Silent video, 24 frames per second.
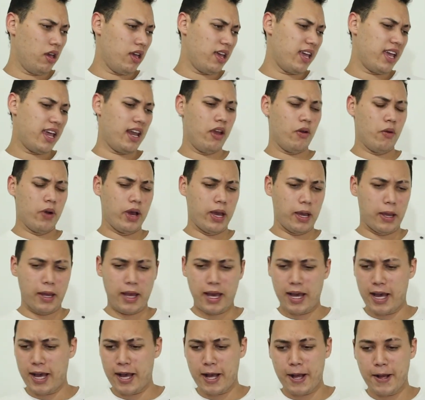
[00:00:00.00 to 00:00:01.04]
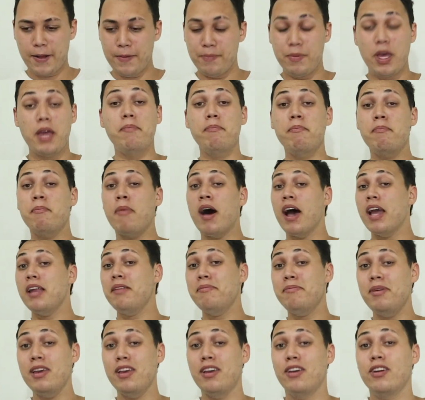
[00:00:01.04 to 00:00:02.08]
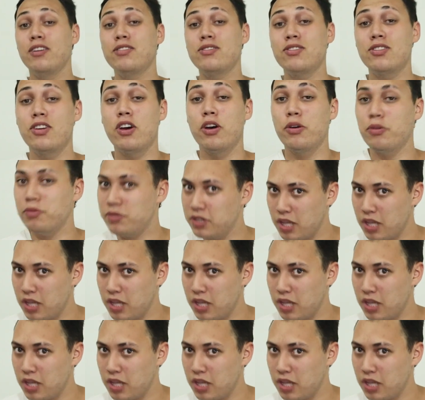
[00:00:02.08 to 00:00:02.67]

Anyway, it might be good to know.